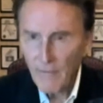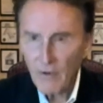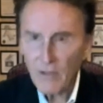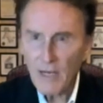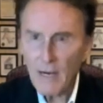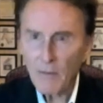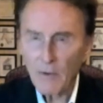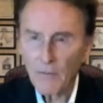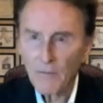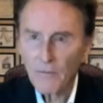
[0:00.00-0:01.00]
For
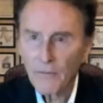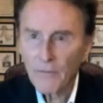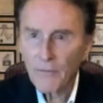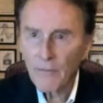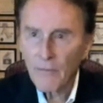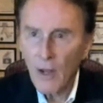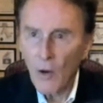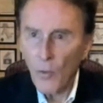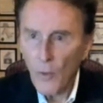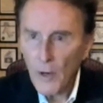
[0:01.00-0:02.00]
example,
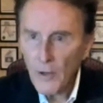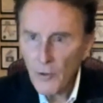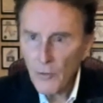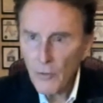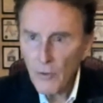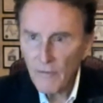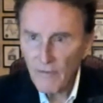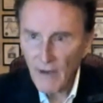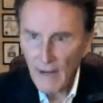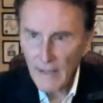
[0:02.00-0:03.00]
when you
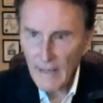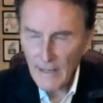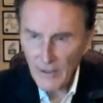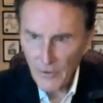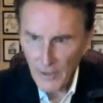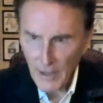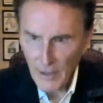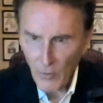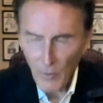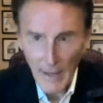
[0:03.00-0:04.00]
validate your
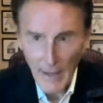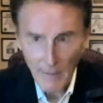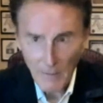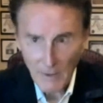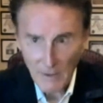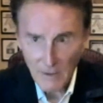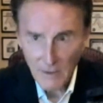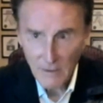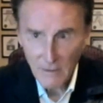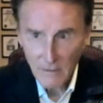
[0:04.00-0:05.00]
ego, what
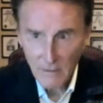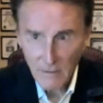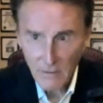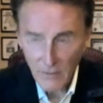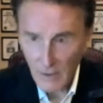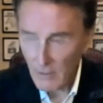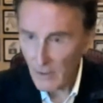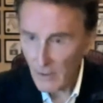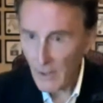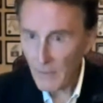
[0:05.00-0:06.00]
happens? Well, a
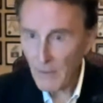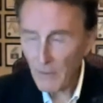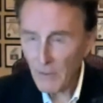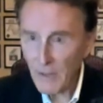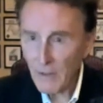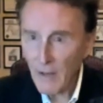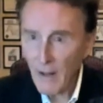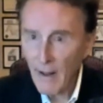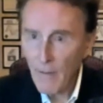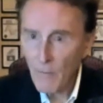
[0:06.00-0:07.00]
lot of people then
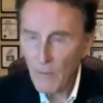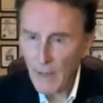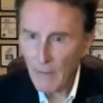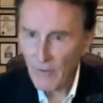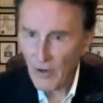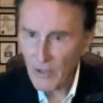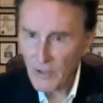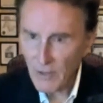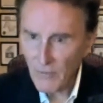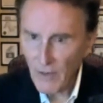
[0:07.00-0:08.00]
become very
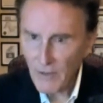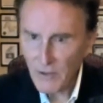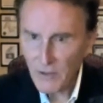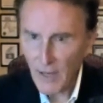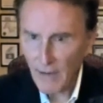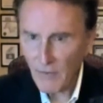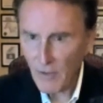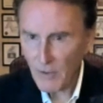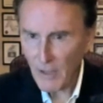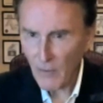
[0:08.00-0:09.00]
self righteous. They have to
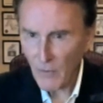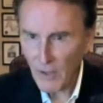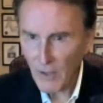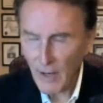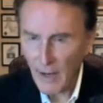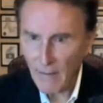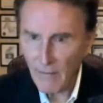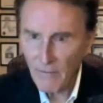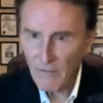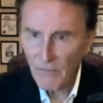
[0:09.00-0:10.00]
protect what they have
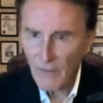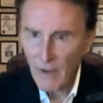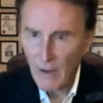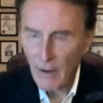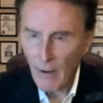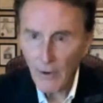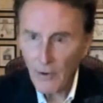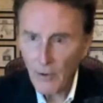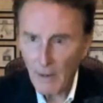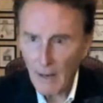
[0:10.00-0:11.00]

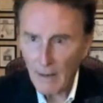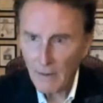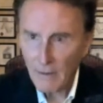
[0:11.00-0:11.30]
argued about.